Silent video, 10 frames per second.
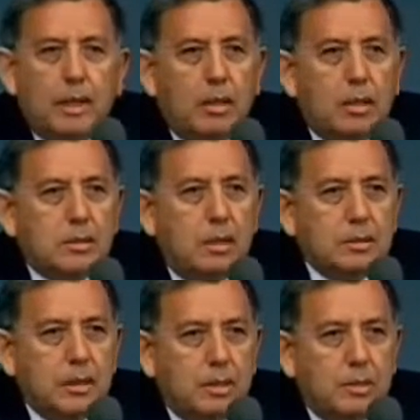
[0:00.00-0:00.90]
They lost
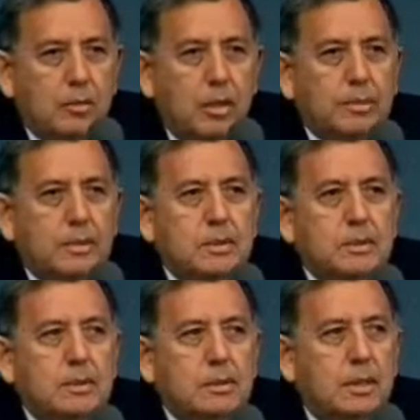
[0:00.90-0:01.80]
all 10 of their
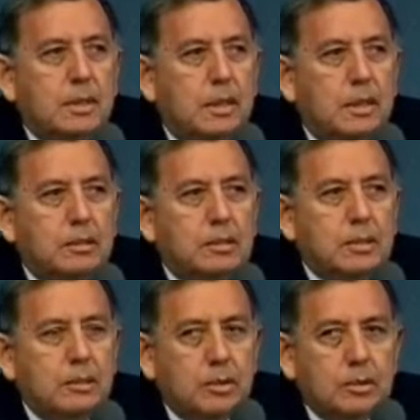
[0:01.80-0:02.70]
weapons under
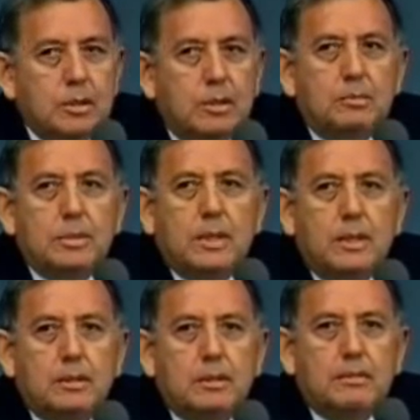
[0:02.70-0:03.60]
similar
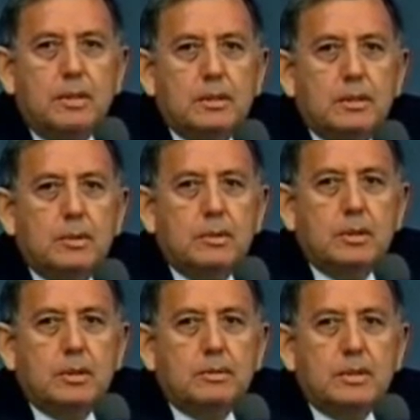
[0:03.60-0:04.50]
circumstances, very similar
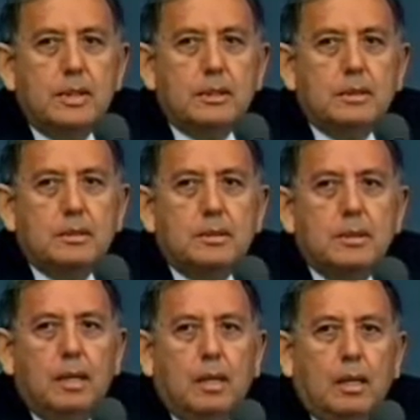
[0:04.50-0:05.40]

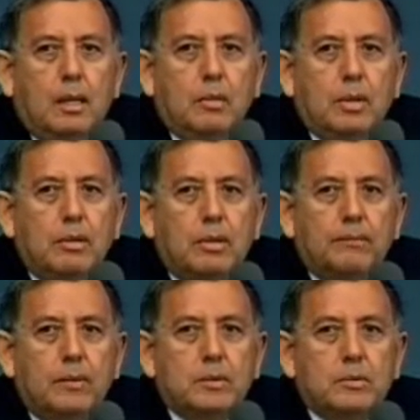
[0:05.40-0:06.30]
circumstances, where
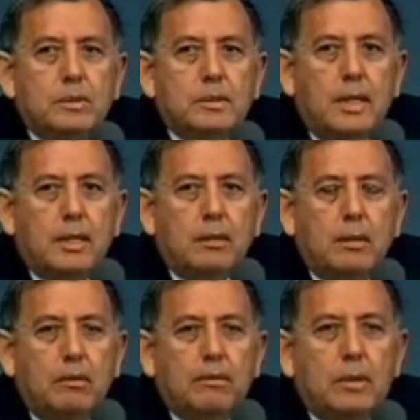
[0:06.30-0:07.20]
UFOs were
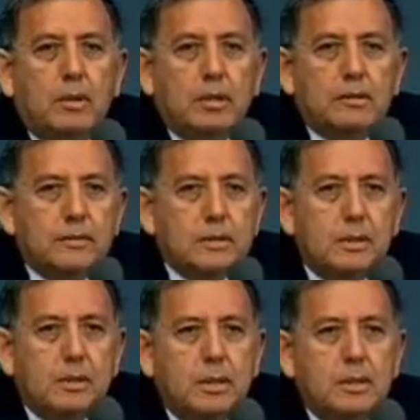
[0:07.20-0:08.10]
sighted over the launch
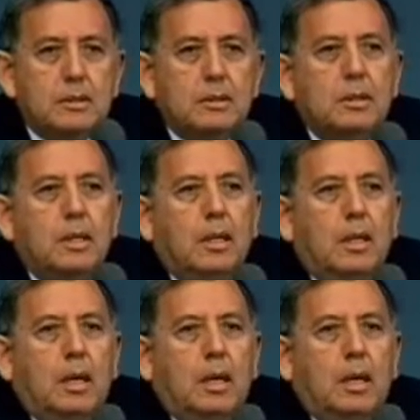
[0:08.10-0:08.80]
facilities.